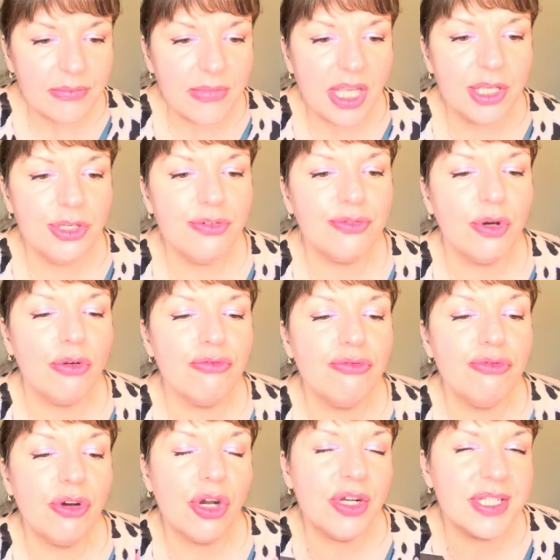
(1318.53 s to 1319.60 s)
You've got
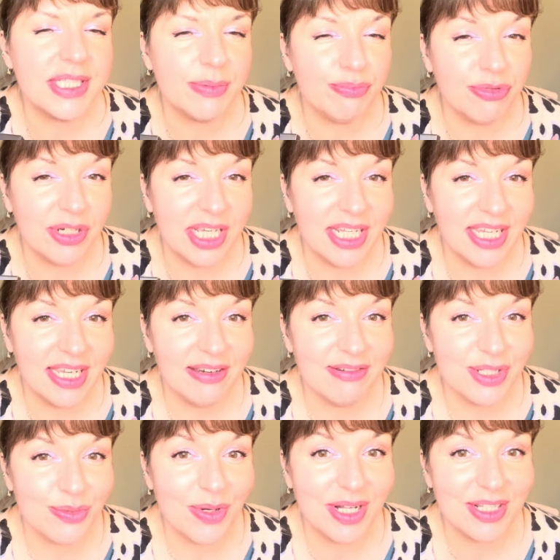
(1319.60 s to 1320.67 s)
raspberry in here
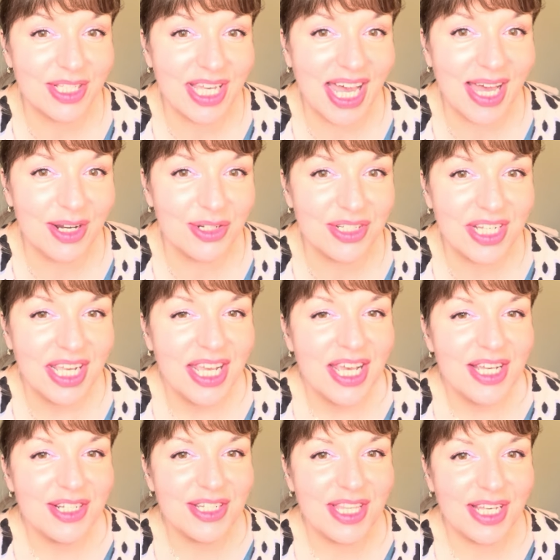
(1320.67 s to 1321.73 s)
as well to add
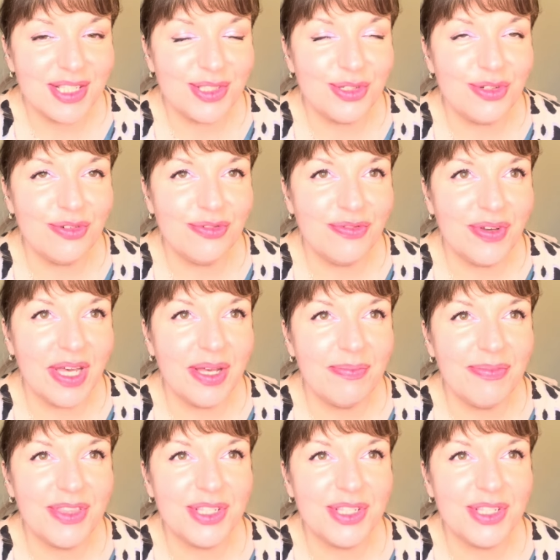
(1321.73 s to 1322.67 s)
to that sort of the